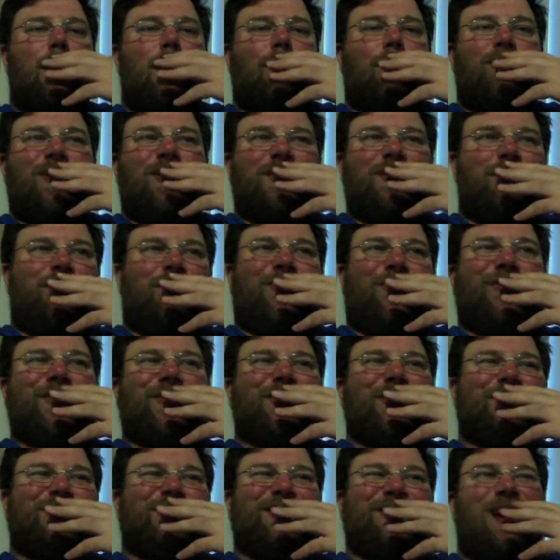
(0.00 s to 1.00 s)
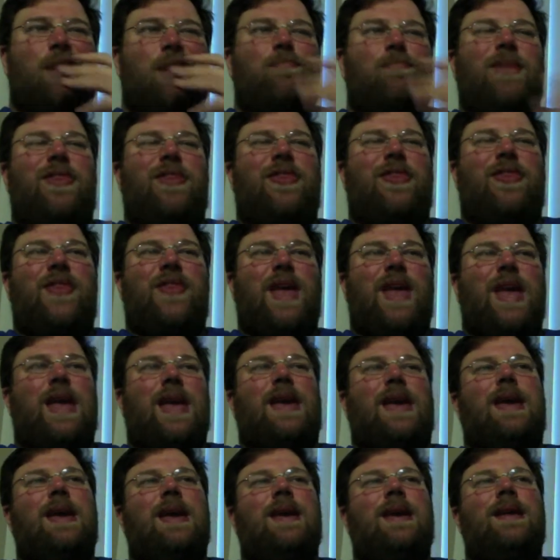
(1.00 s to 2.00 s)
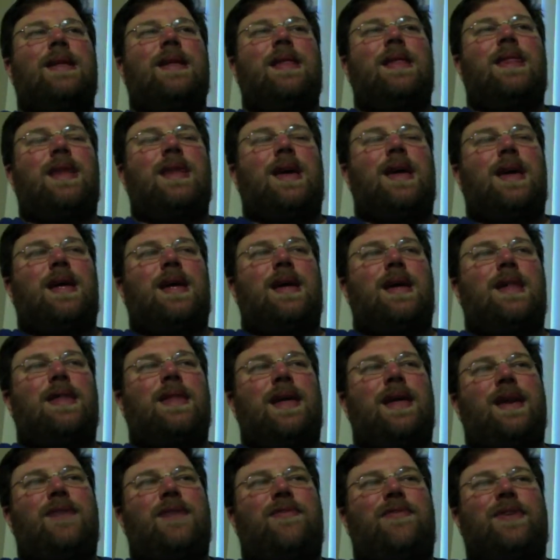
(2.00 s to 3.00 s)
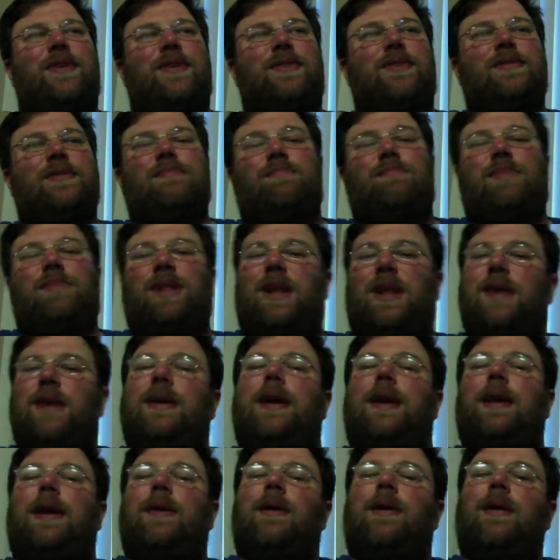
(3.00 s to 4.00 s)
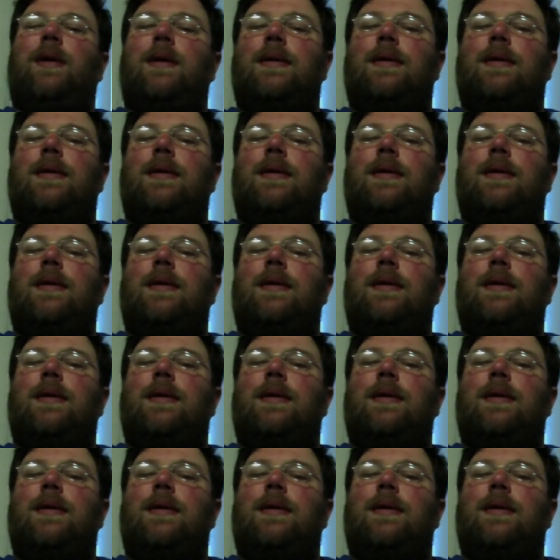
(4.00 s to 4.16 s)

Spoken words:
But the more you stop and think, then it feels clunkier.